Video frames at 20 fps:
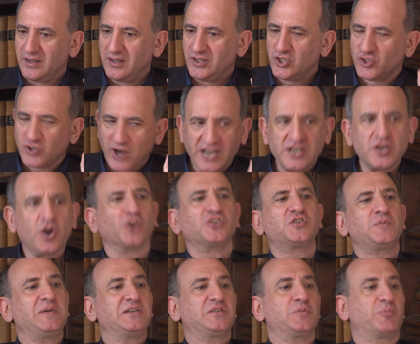you try not
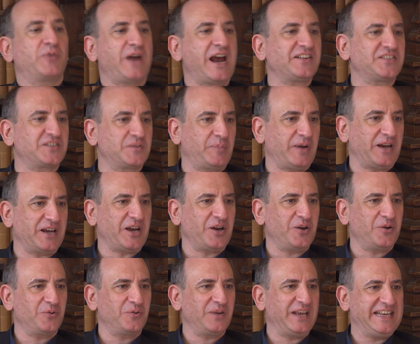to be depressed by
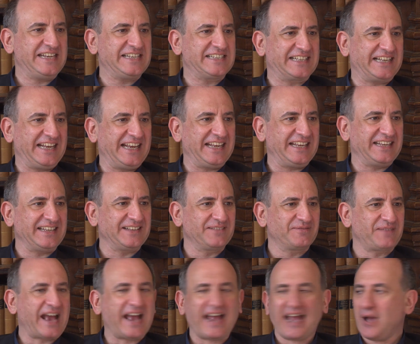how easily
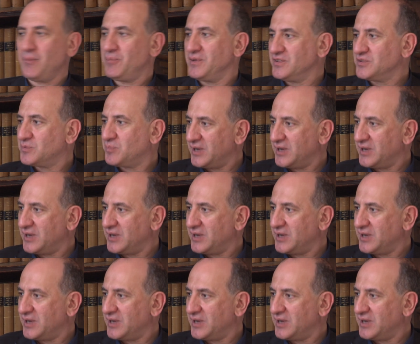that happens,